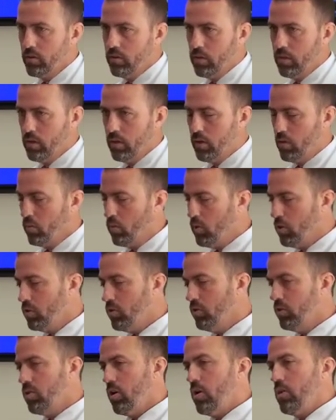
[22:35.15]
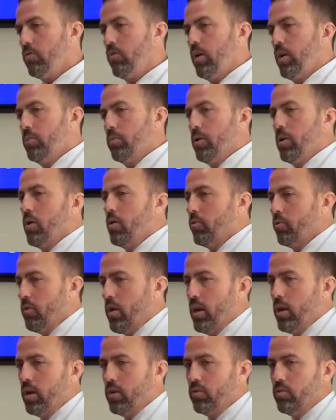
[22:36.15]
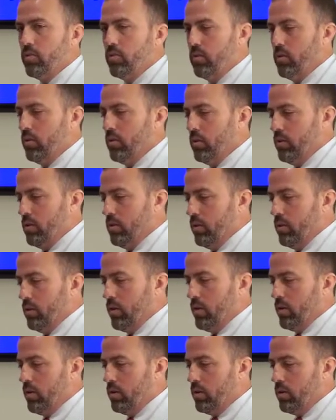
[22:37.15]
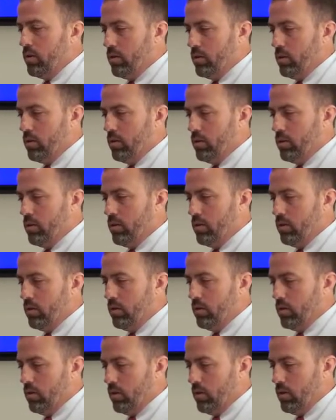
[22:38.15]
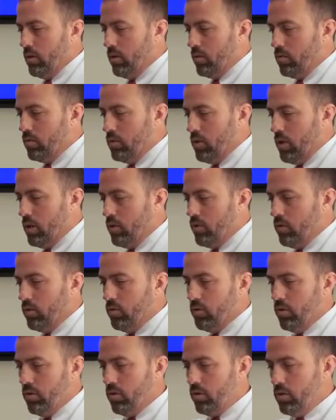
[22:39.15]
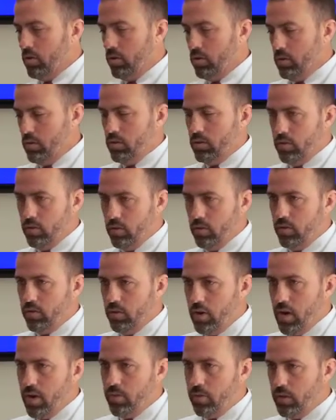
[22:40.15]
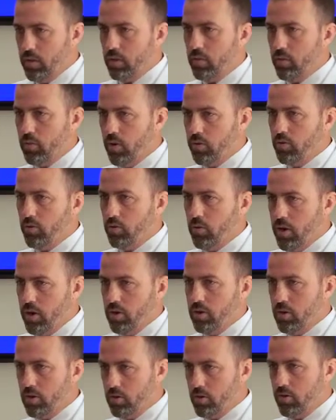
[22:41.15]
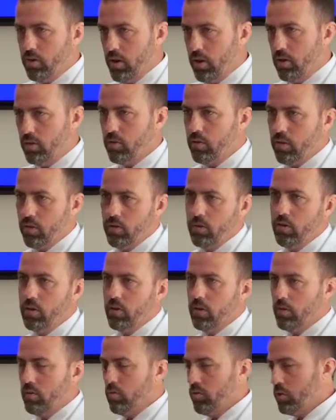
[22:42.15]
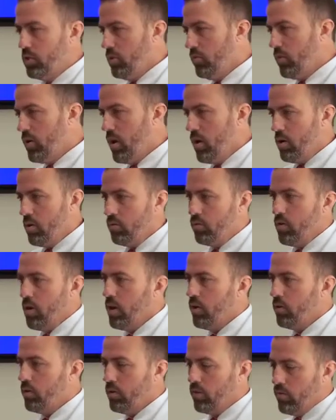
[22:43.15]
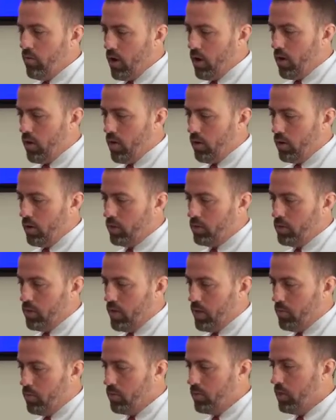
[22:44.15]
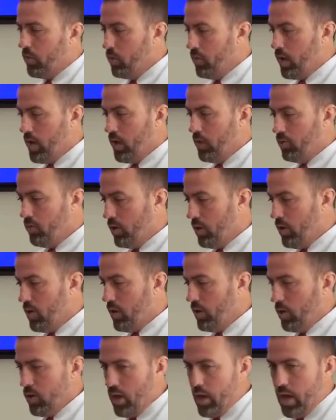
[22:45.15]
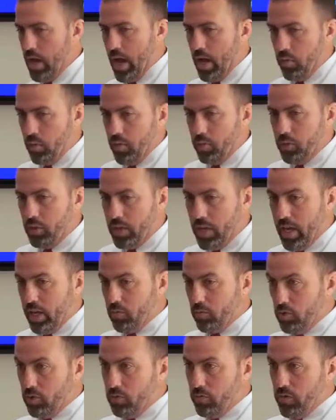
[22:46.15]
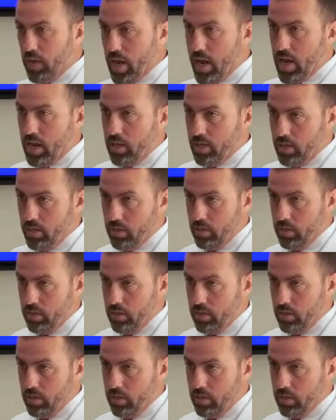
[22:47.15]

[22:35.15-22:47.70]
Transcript: once you start developing arthritis, then it changes to this topic, the restoration, right? So once you've got arthritis and got cartilage damage, then we got to figure out, okay, how do we protect what you've got